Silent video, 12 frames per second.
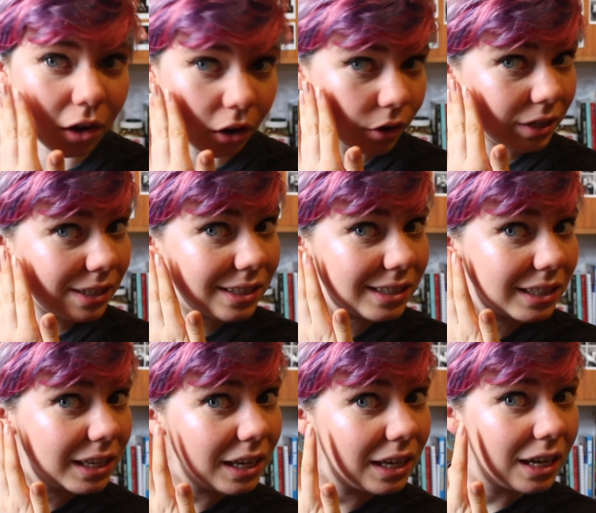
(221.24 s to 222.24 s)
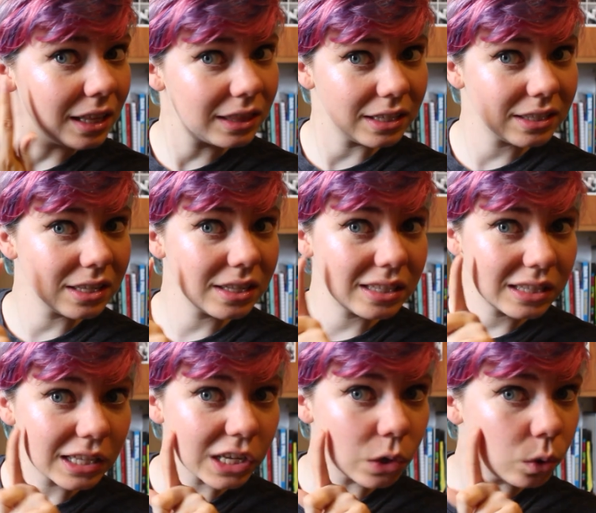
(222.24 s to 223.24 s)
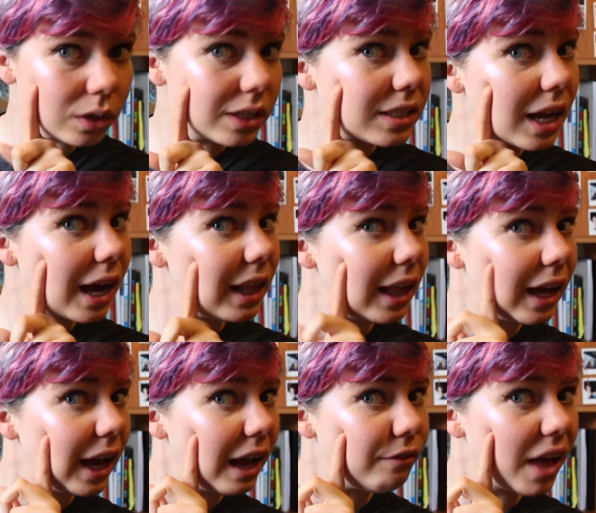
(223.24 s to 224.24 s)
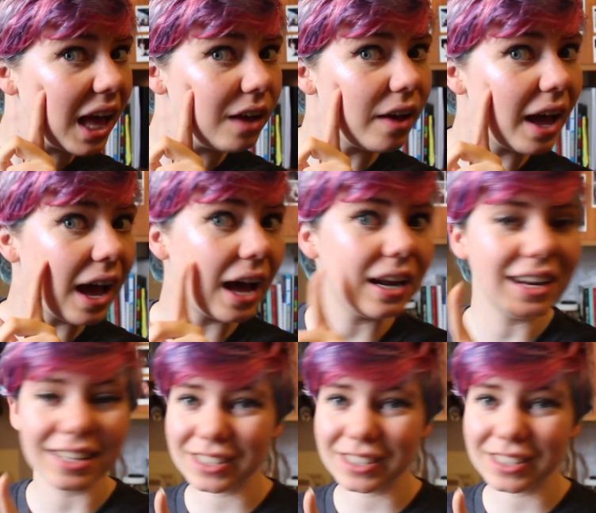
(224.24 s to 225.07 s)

Honestly, this is the coolest highlight I've ever had.